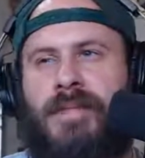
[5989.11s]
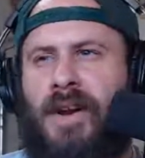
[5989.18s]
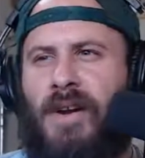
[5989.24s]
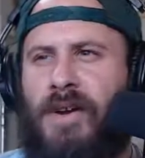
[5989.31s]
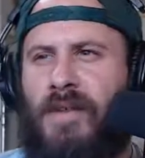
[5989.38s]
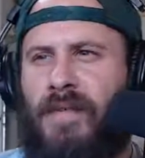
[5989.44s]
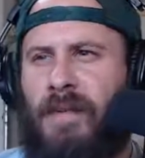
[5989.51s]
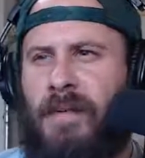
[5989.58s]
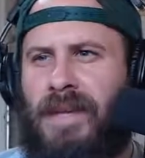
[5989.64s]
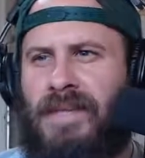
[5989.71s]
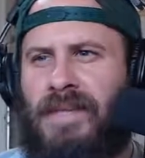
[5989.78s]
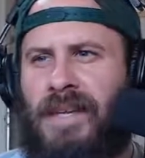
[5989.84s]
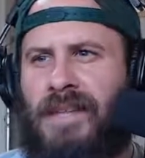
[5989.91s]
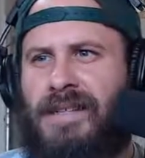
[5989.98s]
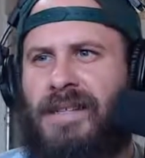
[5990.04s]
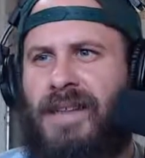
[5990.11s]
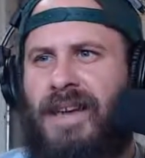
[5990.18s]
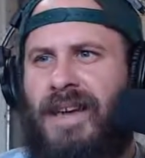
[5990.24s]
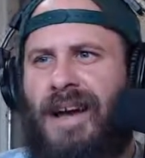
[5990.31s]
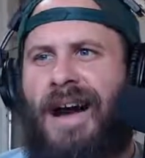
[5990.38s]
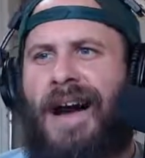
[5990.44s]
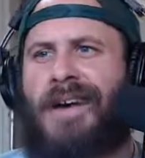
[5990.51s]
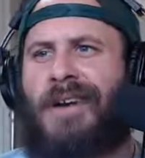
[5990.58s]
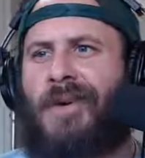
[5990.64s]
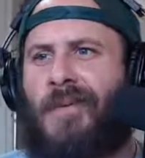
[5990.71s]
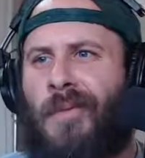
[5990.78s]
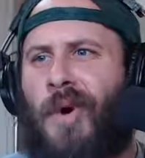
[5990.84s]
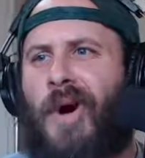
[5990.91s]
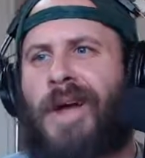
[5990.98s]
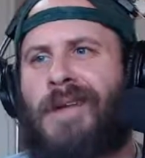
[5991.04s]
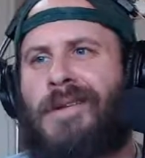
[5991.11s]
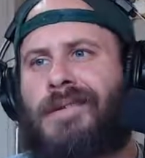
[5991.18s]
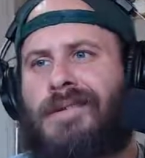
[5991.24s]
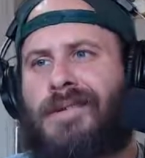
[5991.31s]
I don't know if that makes sense. I don't want